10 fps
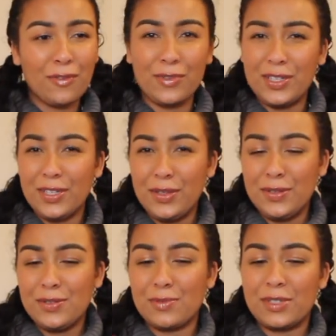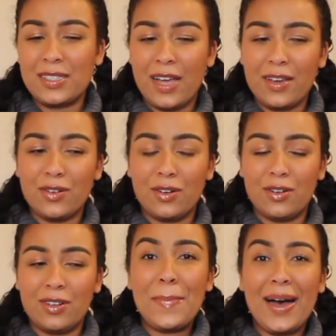reuse,
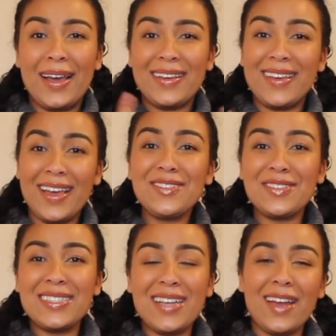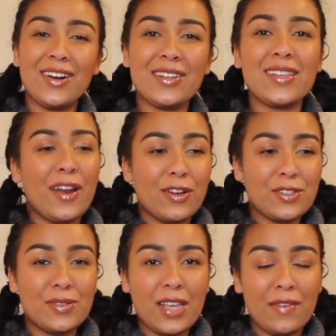recycle my candle containers and
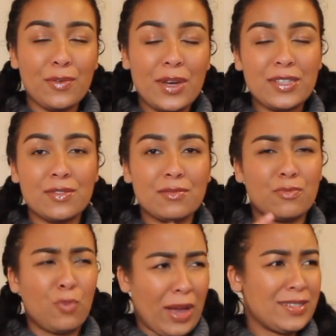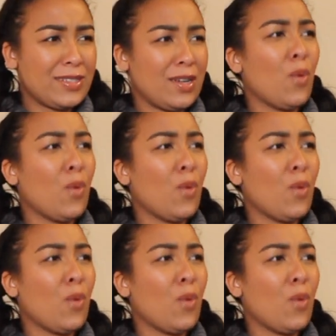also save the West west.